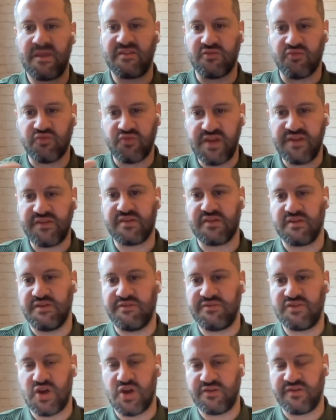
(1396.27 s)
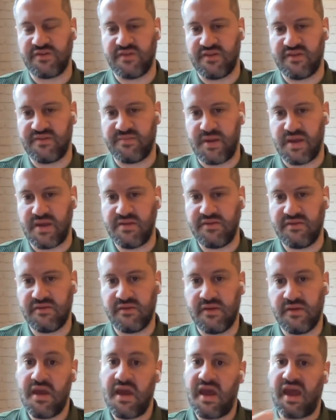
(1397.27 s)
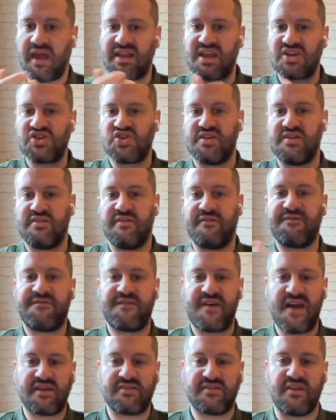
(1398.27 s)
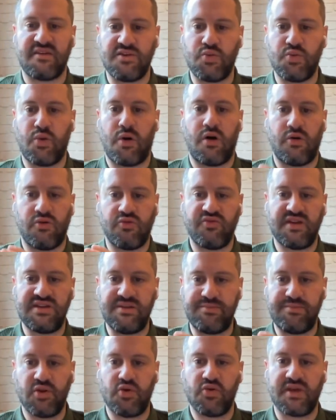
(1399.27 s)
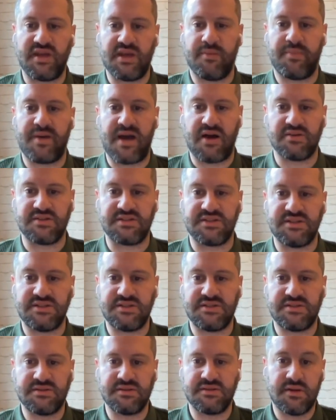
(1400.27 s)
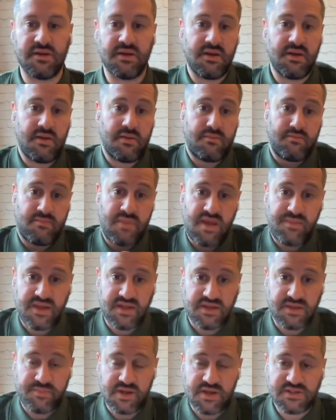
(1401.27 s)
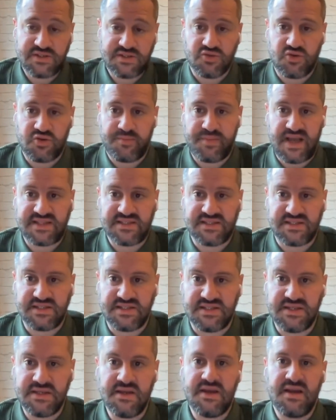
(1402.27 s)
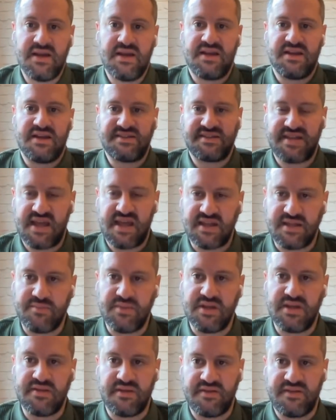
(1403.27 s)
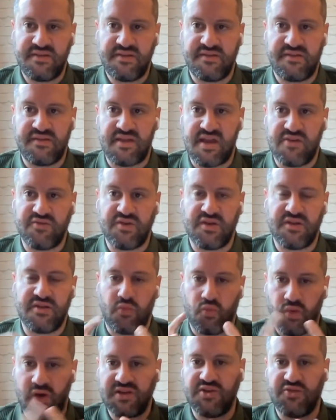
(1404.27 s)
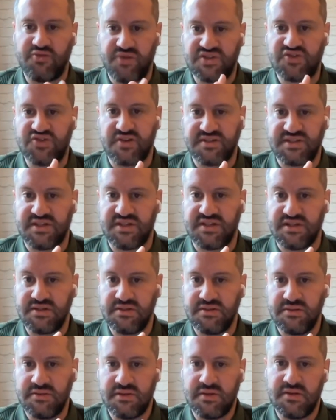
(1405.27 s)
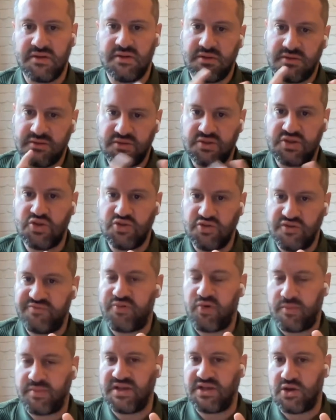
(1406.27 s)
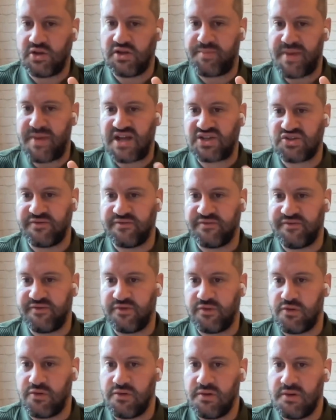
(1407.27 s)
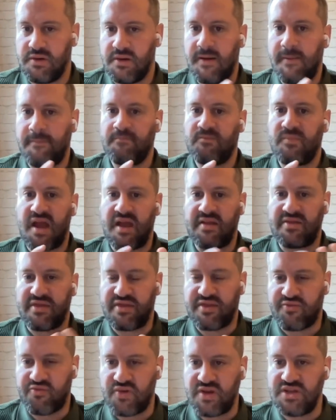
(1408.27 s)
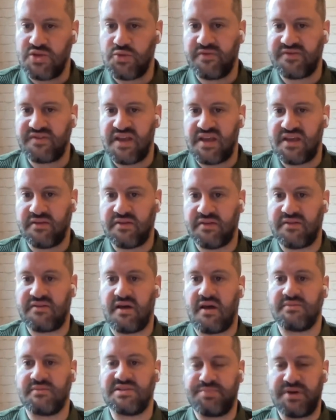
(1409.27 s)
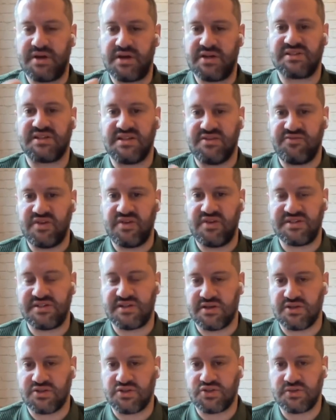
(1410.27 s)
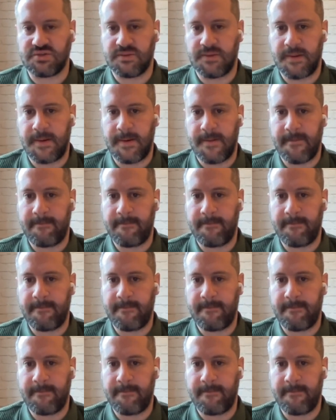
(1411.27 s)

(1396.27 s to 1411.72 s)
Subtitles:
There's a reason that you've chosen this space. And actually the fact that you are already blogging about it, maybe in a personal capacity, is telling me that this is an area that 1, you're interested in, 2, you've probably got a passion for, and 3, you have taken the time to personally research.